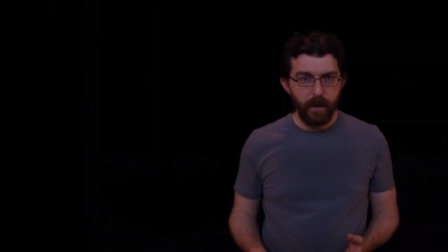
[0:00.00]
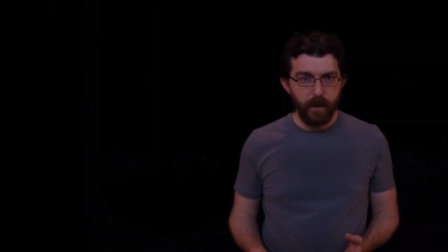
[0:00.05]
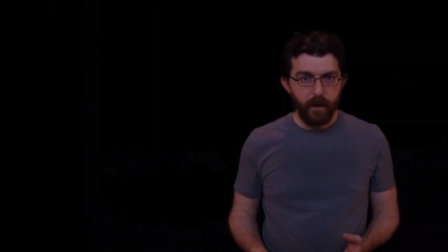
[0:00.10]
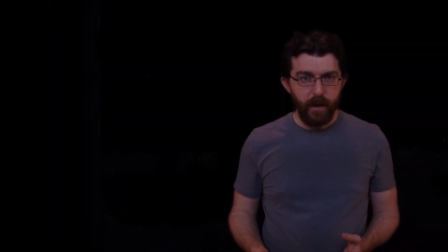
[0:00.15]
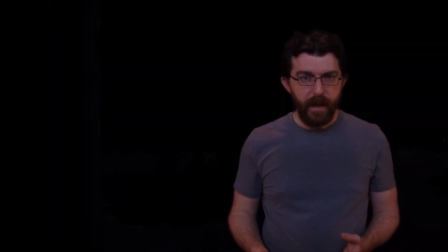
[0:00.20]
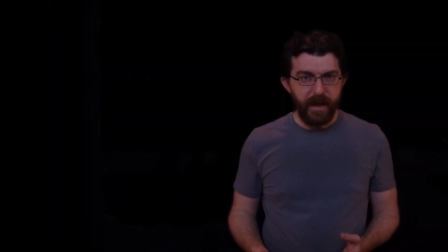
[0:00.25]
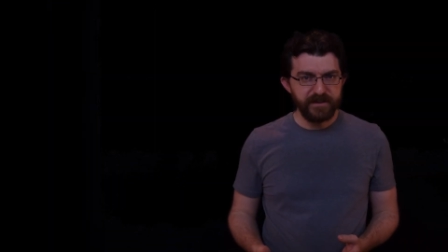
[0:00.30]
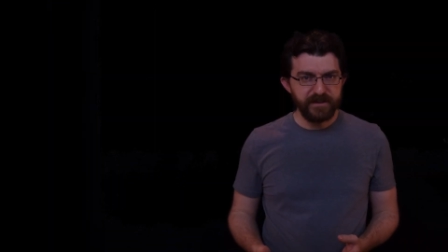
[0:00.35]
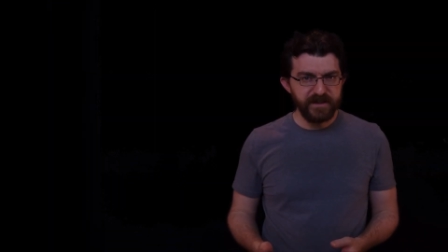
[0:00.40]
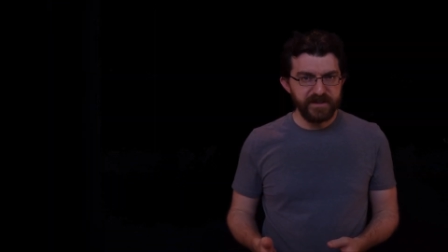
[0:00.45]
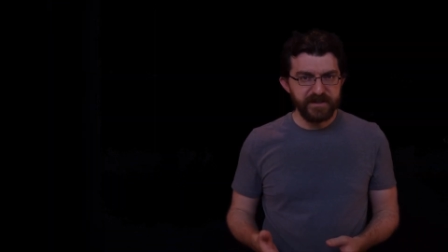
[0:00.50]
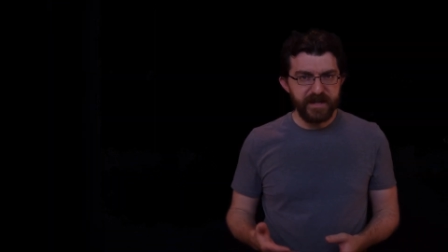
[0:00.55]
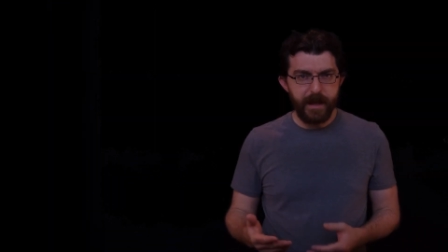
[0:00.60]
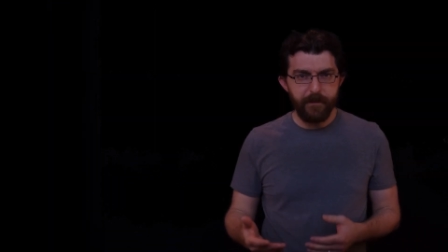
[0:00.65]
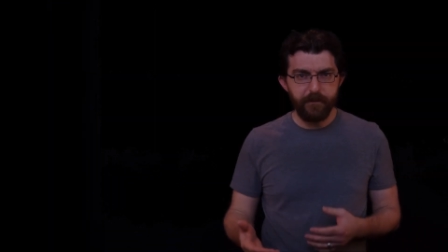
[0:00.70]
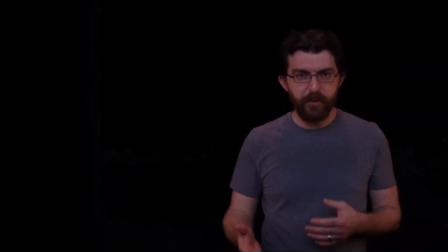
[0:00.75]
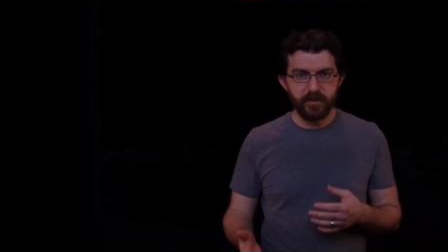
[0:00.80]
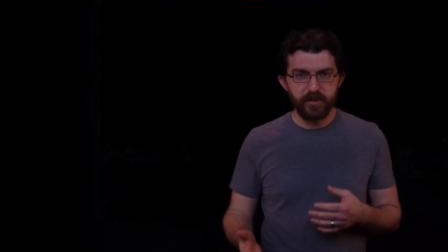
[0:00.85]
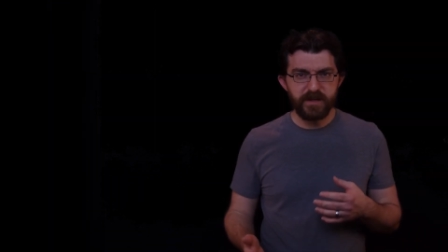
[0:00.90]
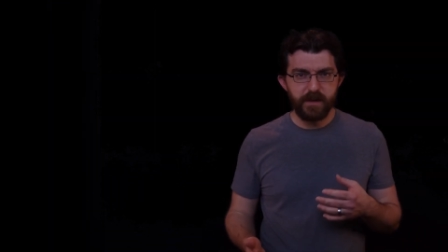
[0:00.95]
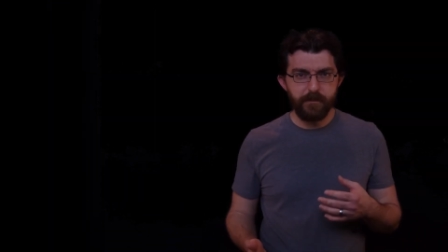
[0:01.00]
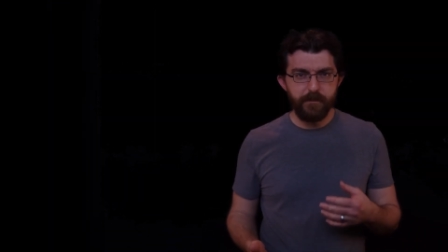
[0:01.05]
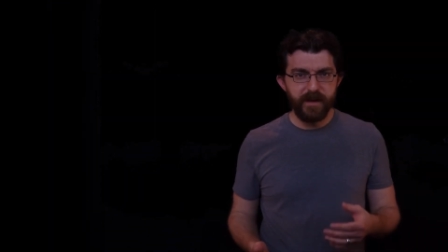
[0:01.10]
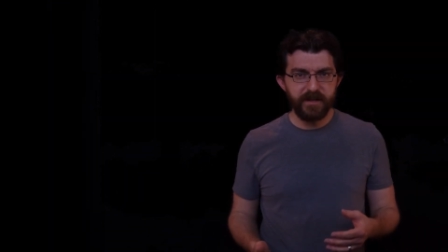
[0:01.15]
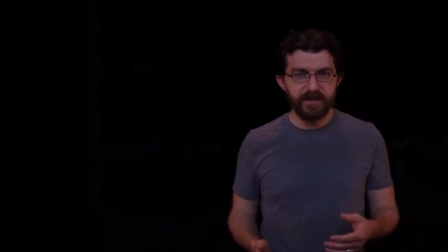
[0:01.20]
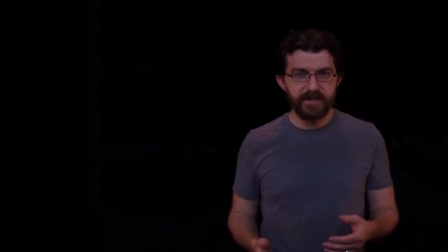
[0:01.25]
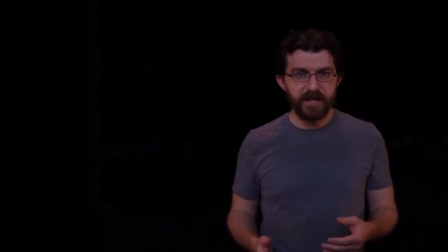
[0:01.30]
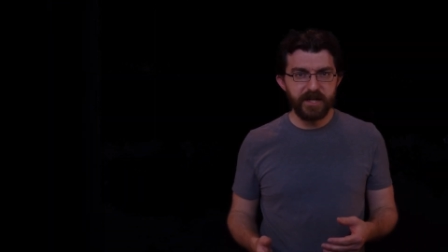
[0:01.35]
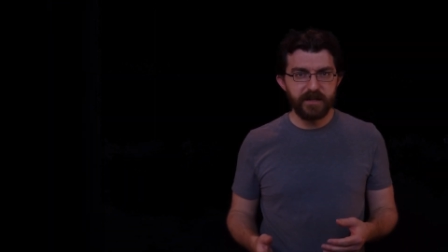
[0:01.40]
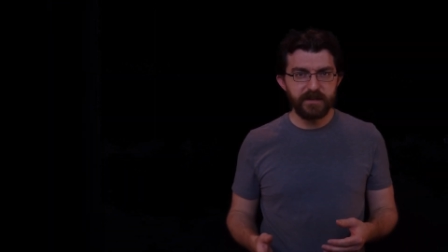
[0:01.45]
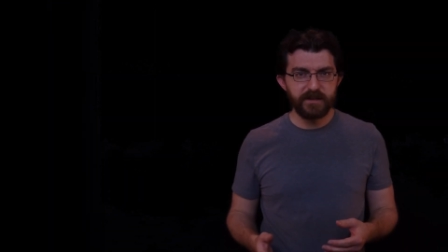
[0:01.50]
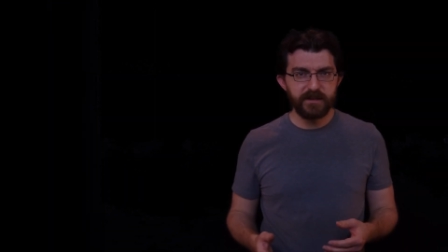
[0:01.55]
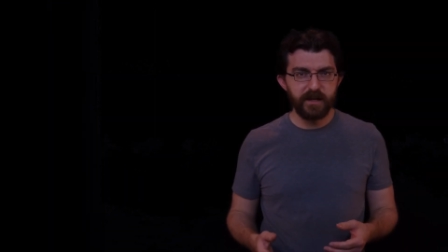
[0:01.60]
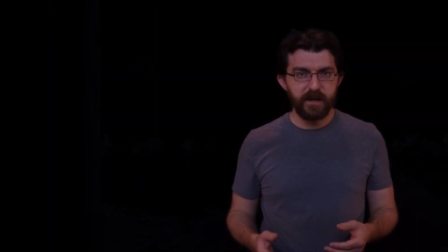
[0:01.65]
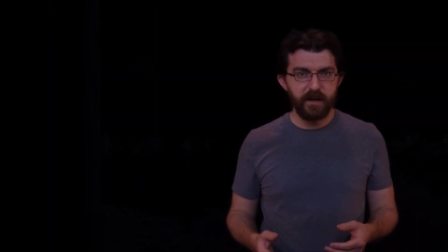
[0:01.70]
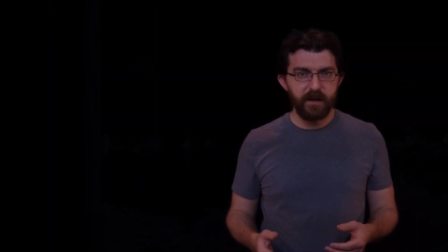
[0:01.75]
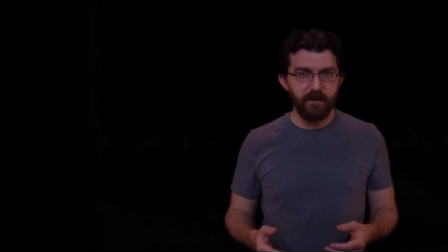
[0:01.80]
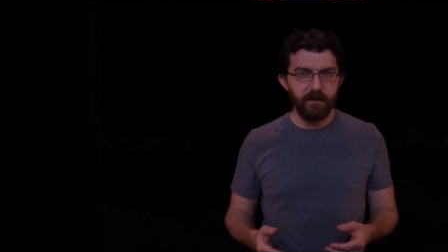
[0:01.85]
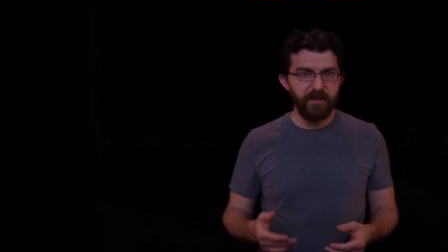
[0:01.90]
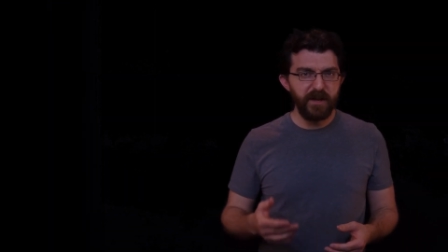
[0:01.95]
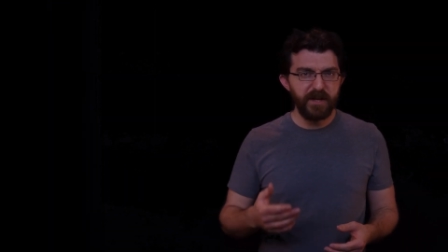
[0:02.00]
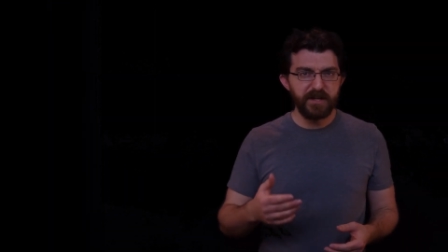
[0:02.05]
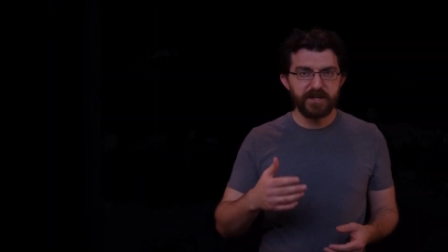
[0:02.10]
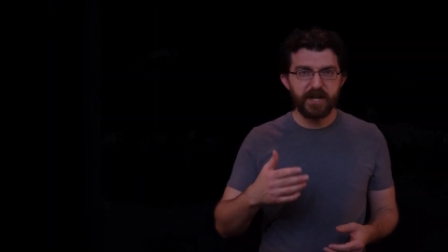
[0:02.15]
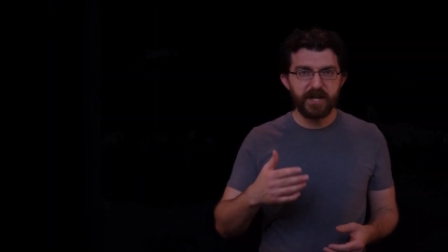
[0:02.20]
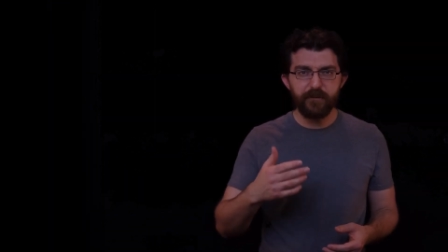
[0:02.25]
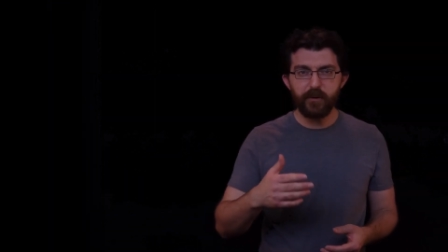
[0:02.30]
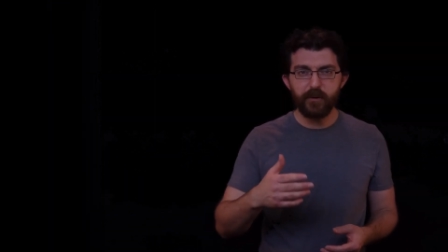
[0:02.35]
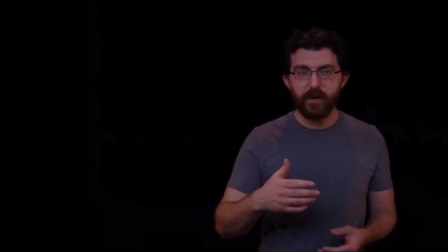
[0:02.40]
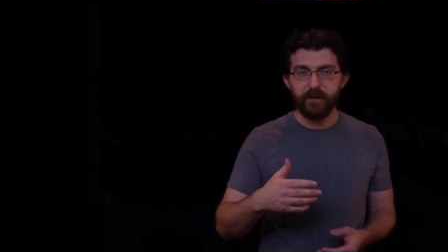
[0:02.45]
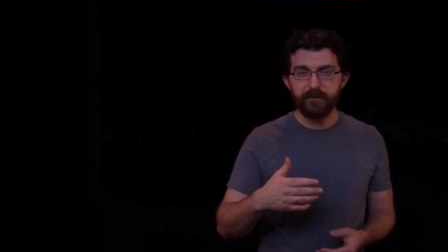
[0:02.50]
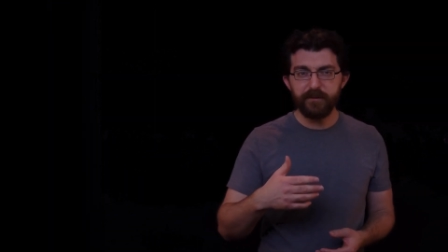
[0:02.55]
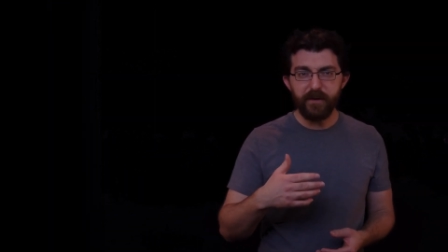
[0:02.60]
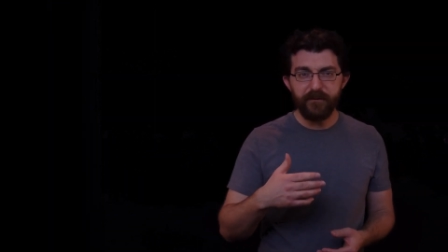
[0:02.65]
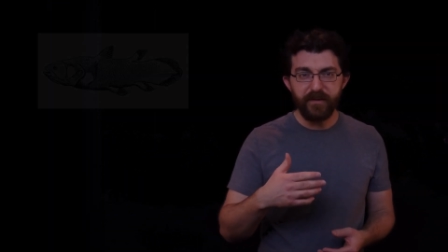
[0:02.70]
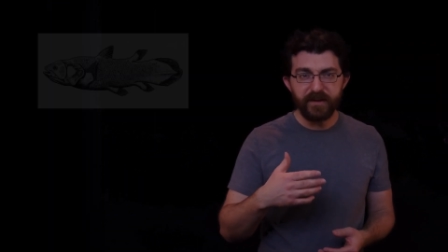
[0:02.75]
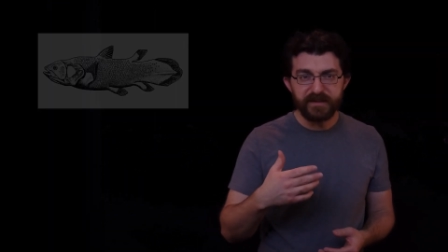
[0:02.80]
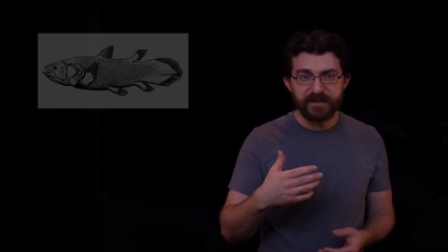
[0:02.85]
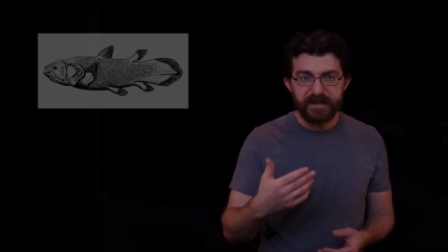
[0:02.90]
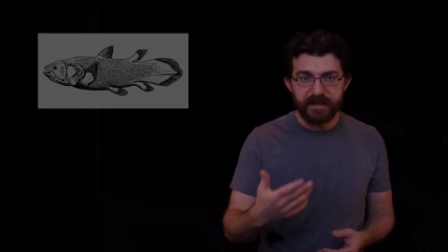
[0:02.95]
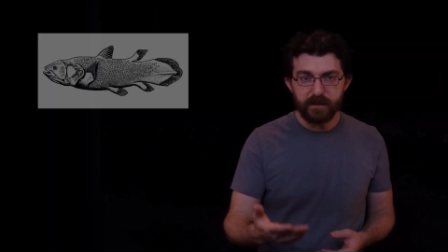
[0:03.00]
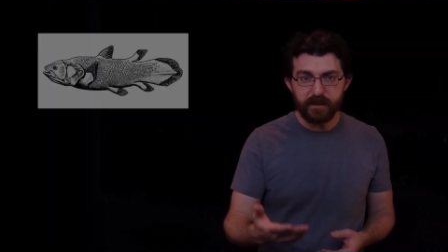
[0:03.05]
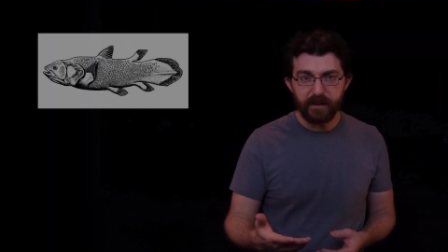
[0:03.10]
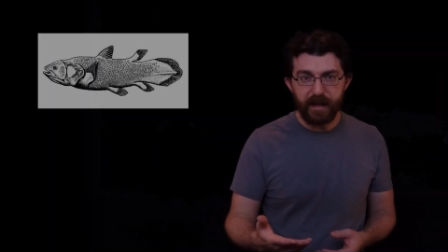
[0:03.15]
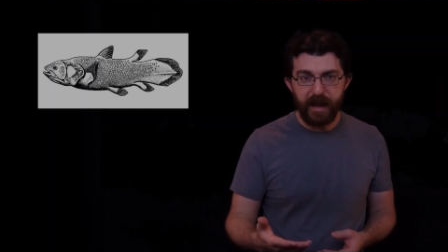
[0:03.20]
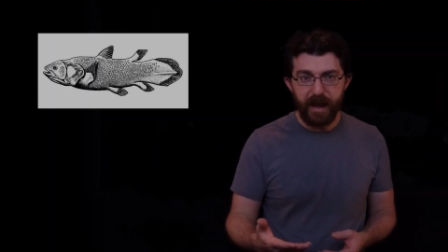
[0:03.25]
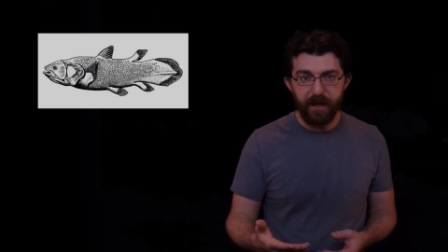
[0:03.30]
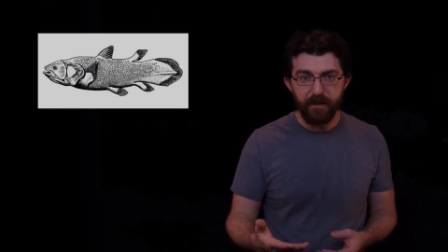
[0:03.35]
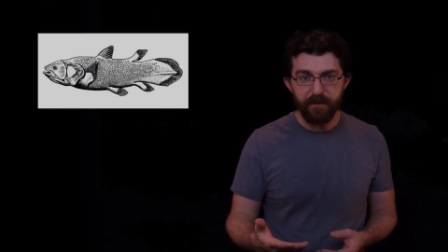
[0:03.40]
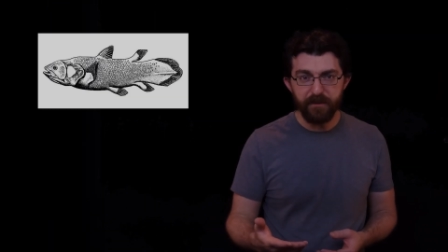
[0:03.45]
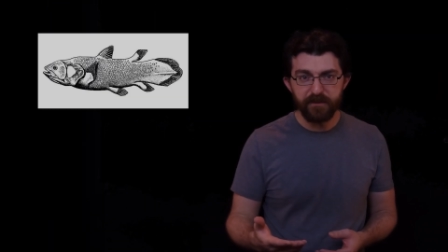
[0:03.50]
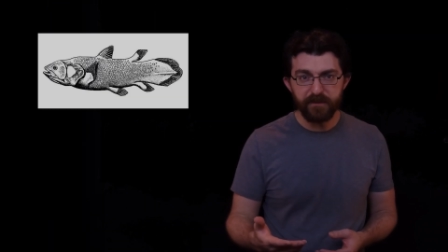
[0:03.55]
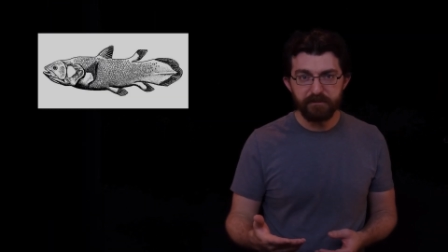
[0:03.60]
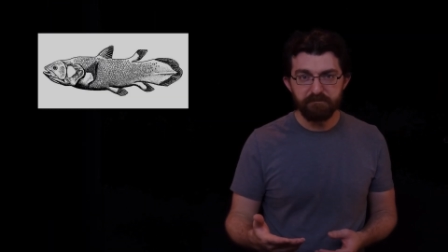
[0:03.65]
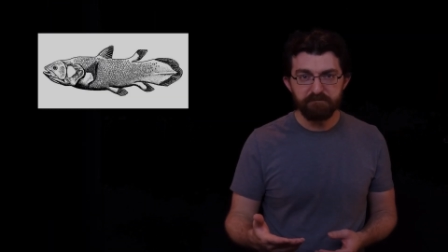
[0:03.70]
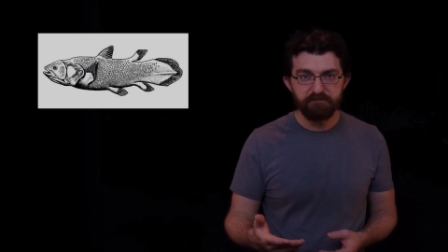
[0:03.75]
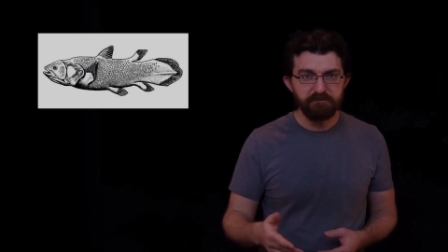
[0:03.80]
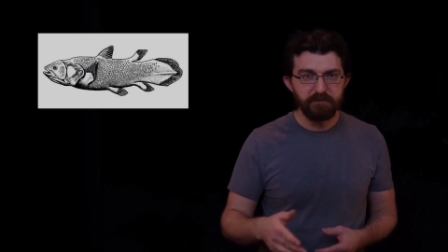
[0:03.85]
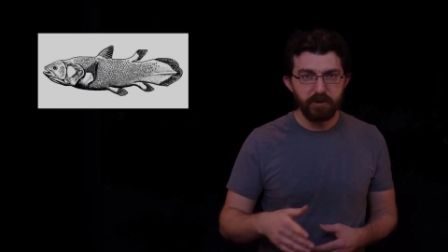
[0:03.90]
As examples, it mentions the discovery of living coelacanths,